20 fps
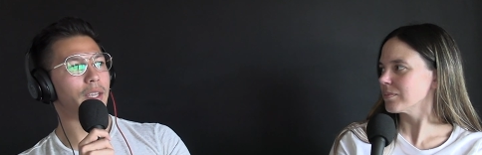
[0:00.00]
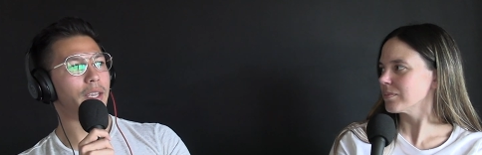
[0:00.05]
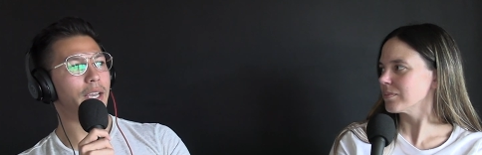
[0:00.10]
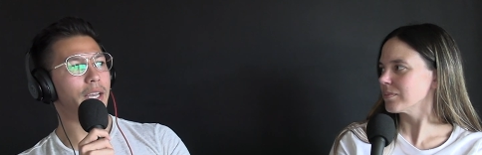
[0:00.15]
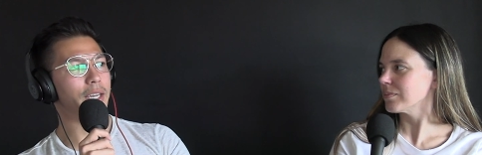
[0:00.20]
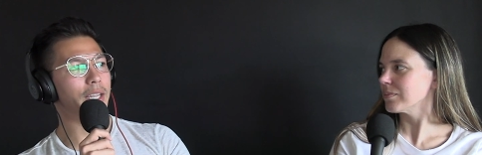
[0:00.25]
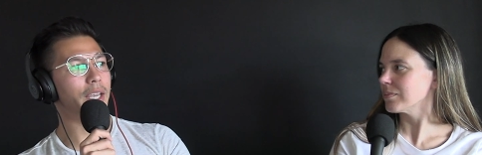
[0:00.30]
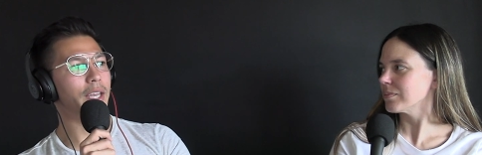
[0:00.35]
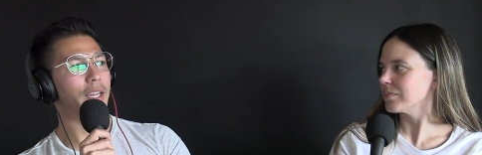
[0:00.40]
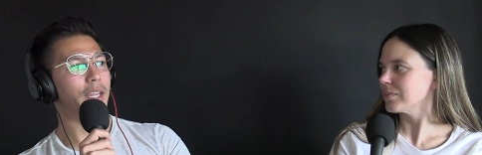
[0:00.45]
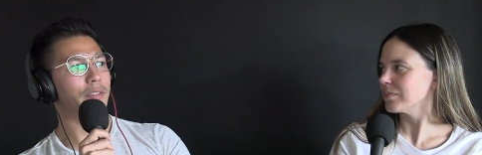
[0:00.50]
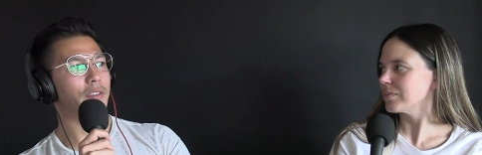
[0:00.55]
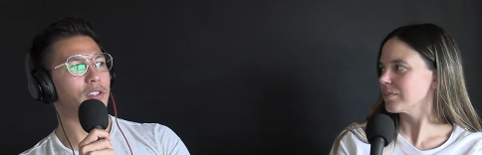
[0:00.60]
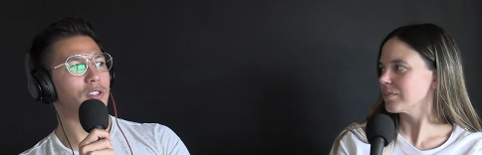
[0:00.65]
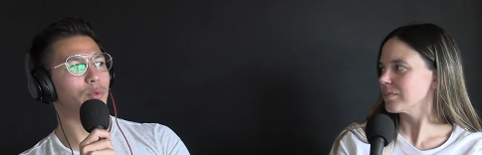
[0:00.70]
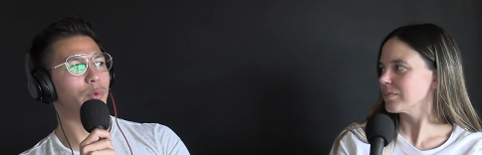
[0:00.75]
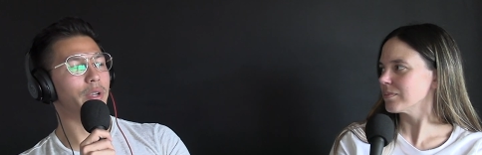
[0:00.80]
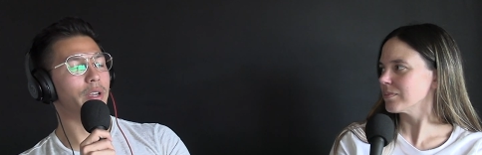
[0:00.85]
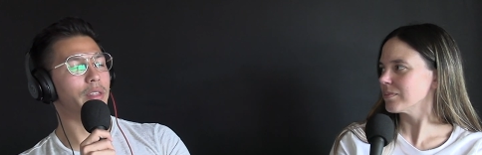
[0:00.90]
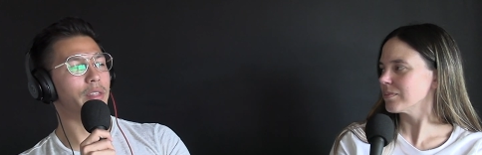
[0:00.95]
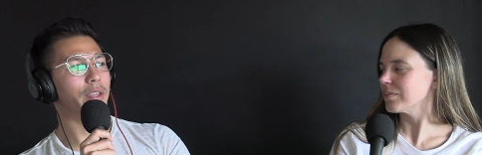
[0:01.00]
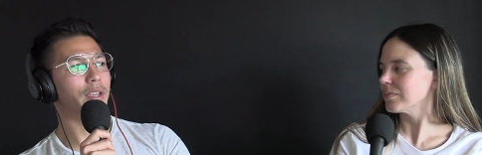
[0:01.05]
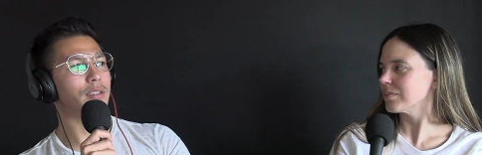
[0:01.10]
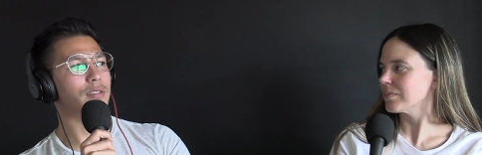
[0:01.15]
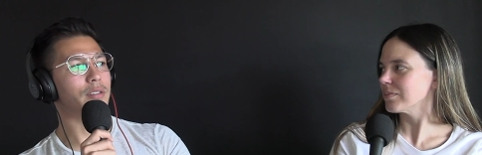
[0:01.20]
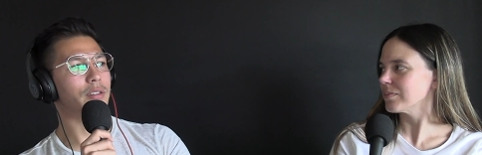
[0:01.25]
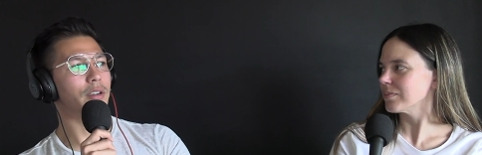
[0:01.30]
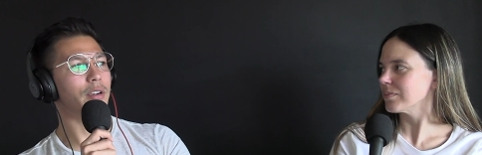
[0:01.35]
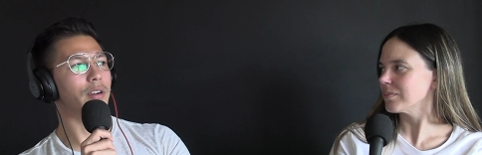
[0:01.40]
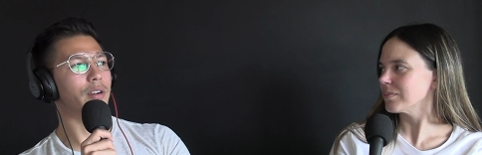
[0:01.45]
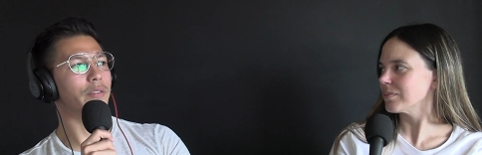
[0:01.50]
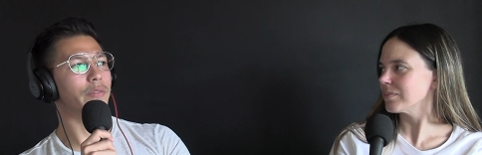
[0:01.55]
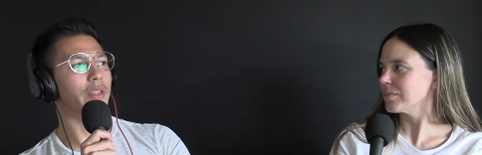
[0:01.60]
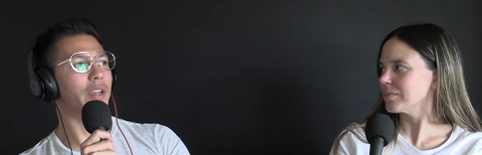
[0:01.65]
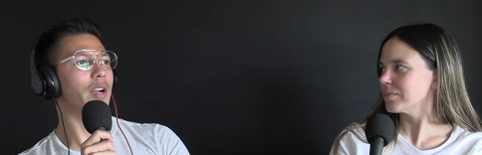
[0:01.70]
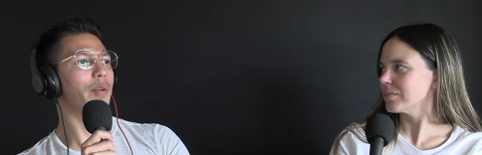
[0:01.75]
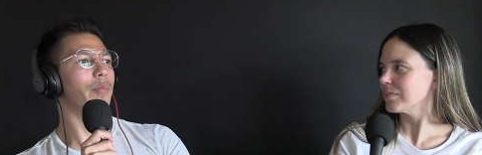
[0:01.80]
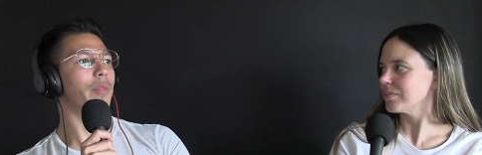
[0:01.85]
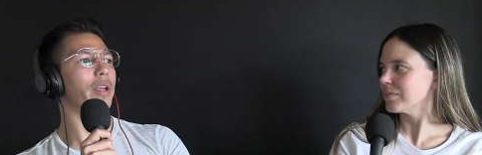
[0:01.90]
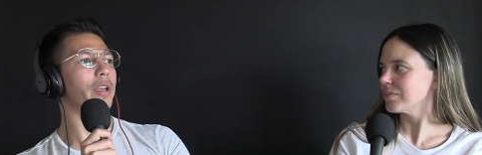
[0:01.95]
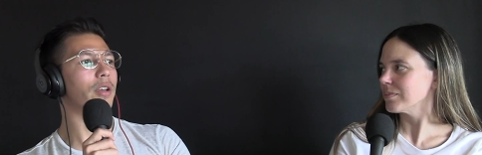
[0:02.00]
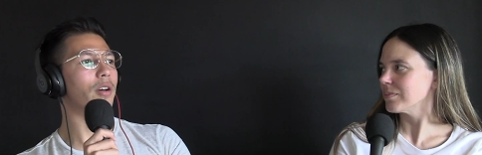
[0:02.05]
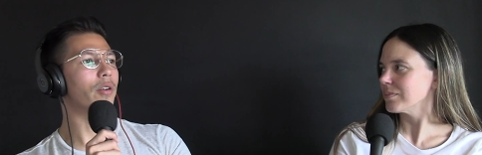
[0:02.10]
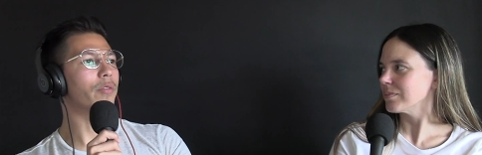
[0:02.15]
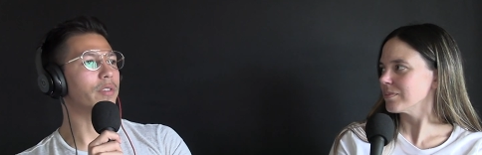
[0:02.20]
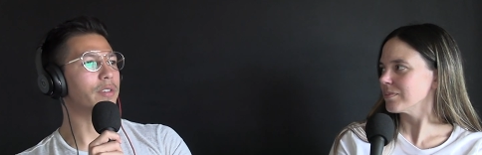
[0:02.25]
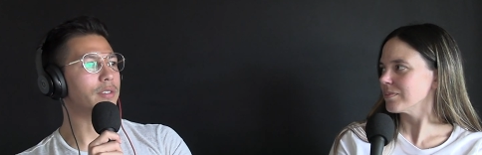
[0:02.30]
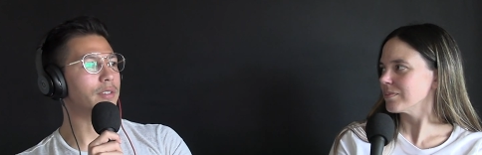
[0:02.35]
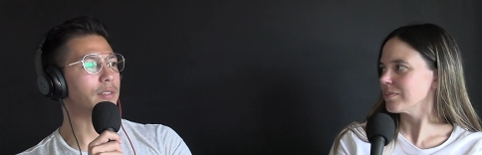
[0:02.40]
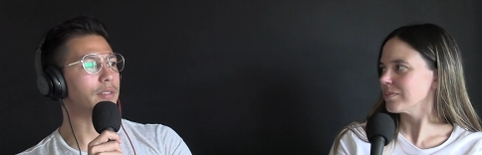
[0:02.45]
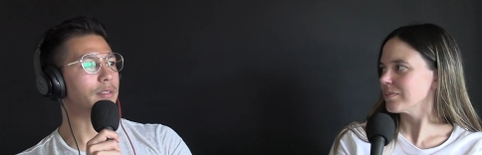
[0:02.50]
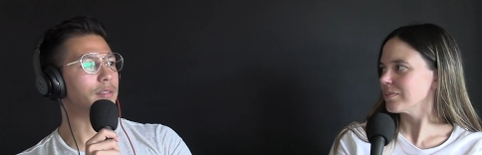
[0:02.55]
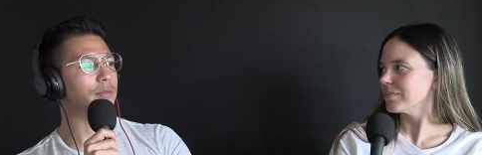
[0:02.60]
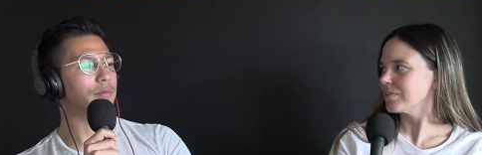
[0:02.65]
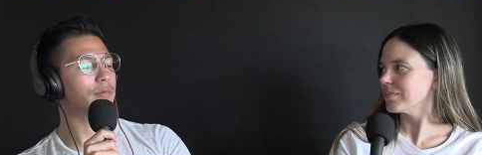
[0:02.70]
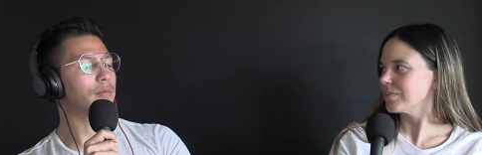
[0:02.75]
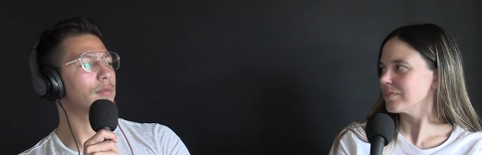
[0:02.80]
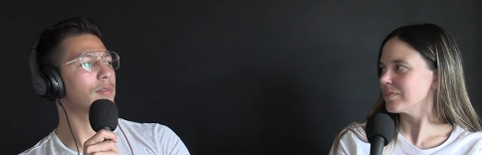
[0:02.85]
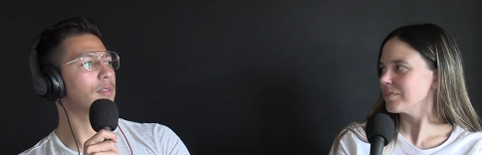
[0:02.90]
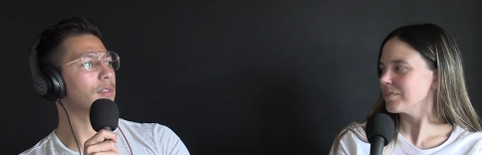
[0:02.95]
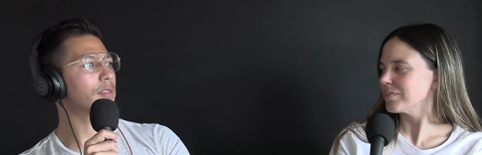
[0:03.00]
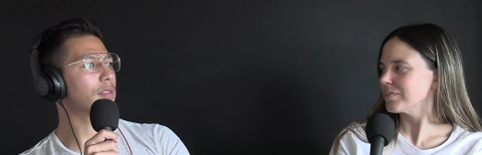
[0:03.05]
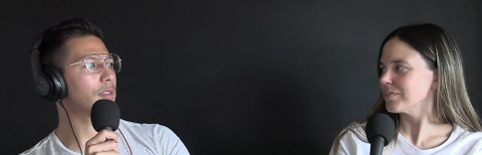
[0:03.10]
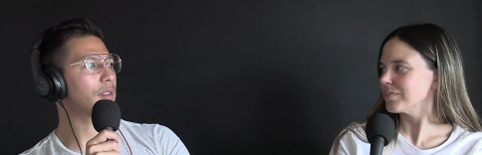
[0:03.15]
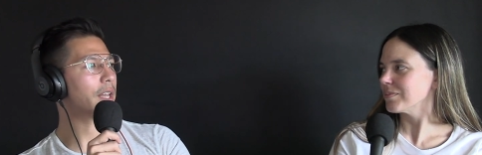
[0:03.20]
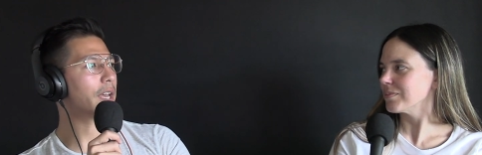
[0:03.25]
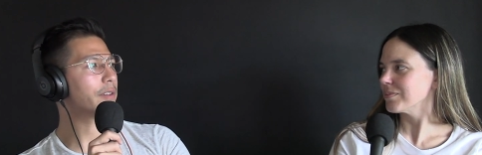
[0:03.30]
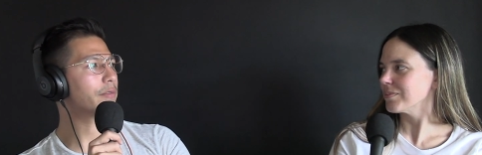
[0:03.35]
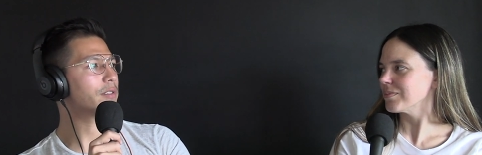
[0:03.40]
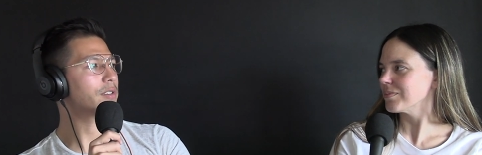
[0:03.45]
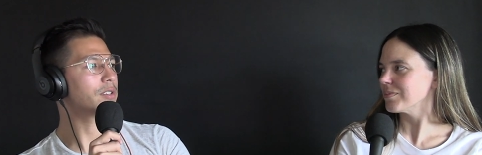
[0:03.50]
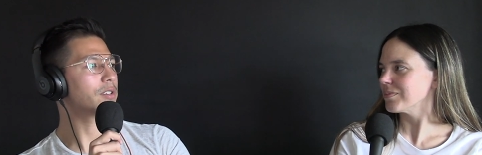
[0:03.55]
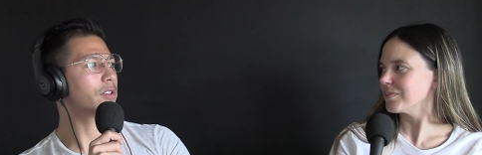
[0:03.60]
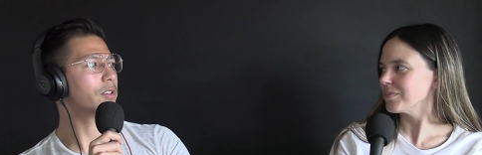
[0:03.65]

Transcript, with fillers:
Speaker 1: and get in the swing of things there, then I'm like, oh, this is, life is